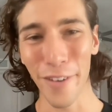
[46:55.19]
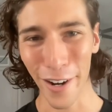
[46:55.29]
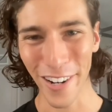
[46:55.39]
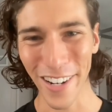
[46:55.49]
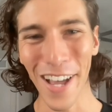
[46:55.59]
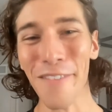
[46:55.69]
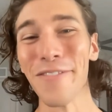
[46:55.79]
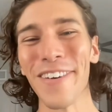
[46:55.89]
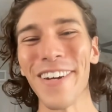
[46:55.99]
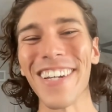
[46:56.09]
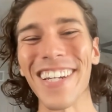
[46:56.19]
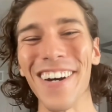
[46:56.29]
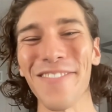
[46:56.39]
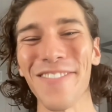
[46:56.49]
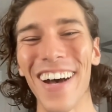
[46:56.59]
enough.
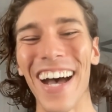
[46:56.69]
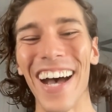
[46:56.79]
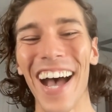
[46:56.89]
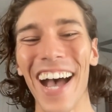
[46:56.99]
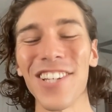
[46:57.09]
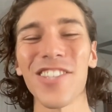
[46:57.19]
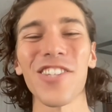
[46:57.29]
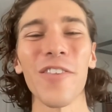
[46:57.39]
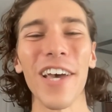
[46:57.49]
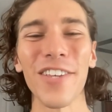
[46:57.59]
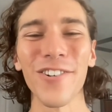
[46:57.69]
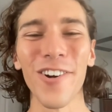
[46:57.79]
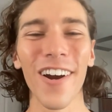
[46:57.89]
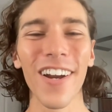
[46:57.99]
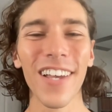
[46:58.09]
I just know that you
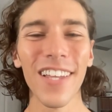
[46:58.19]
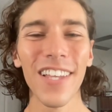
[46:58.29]
are